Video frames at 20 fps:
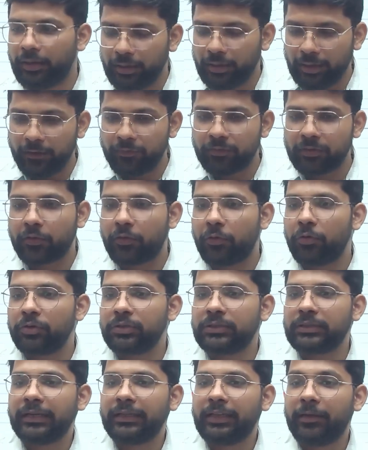if the core
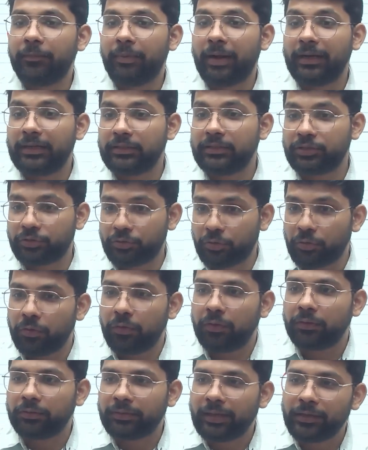static part is
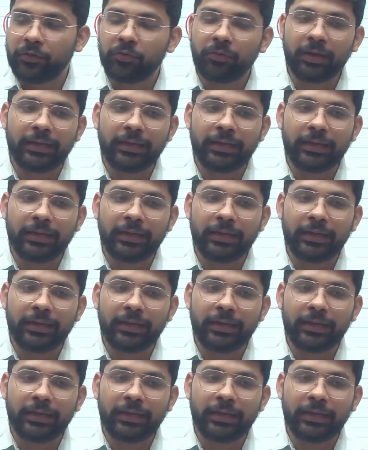strong, then you can